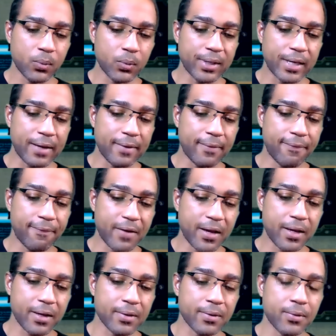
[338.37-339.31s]
when they
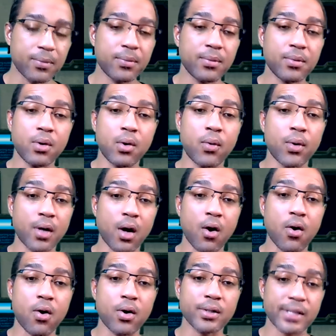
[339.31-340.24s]
fell
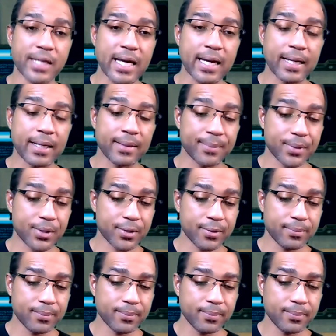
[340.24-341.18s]
on hard
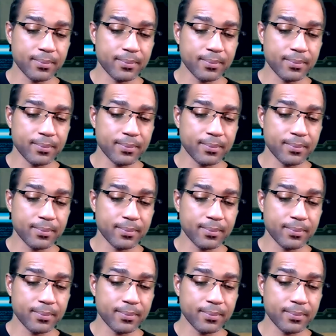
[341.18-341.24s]
times.